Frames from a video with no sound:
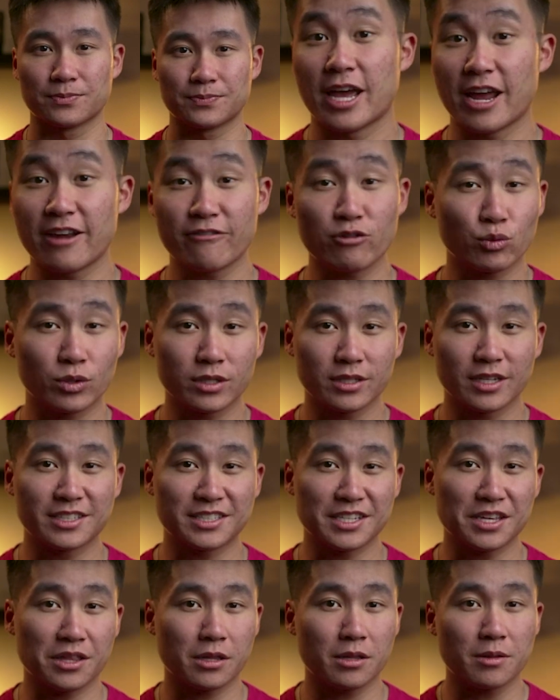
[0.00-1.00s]
Hey everyone,
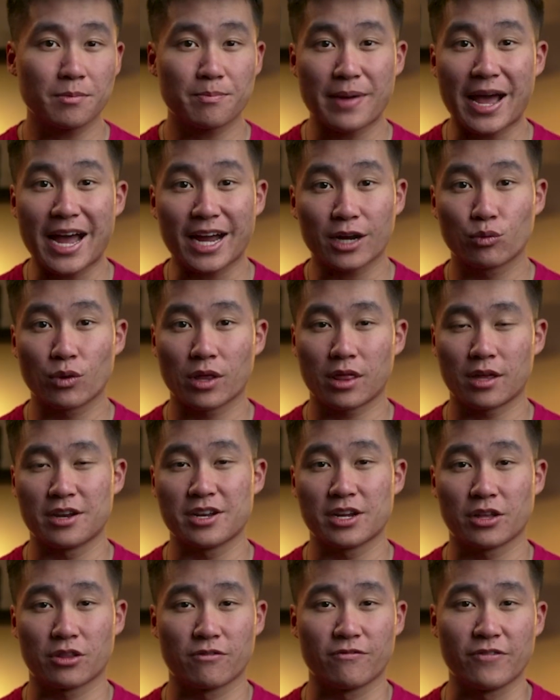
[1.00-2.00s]
it's Ethan back with
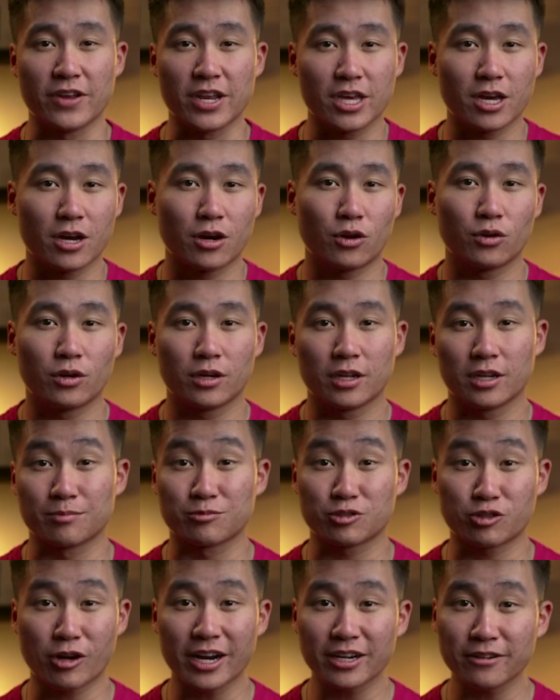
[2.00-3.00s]
another video.
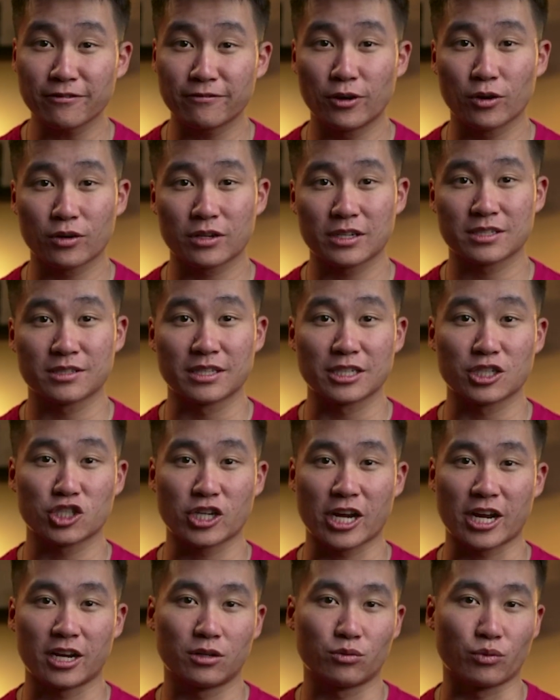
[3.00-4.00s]
I'm trying to focus this
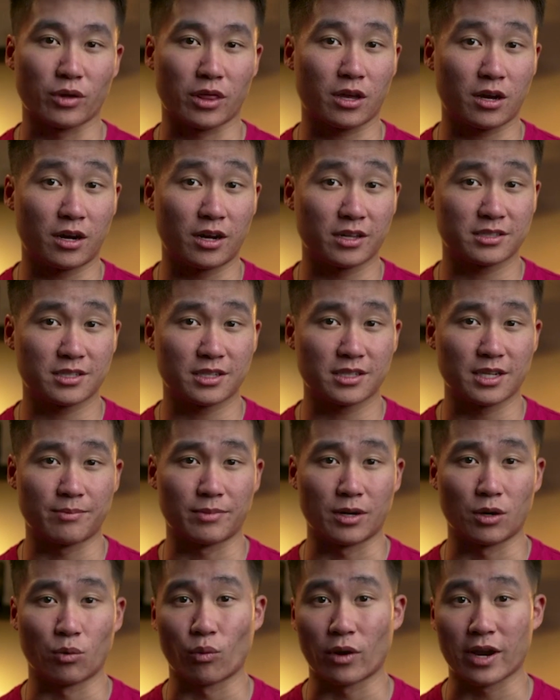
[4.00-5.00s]
channel with content
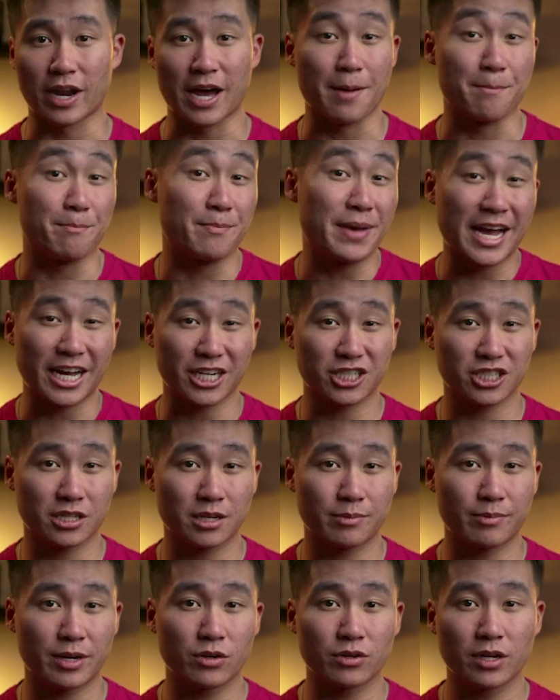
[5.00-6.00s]
about what I'm
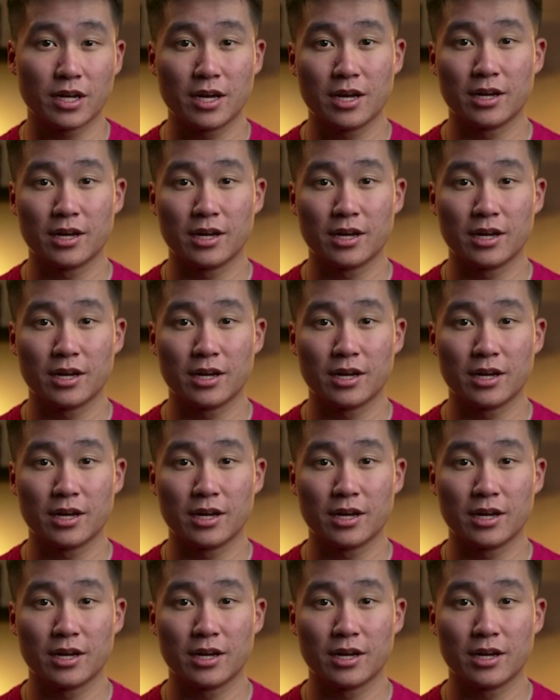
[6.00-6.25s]
passionate about.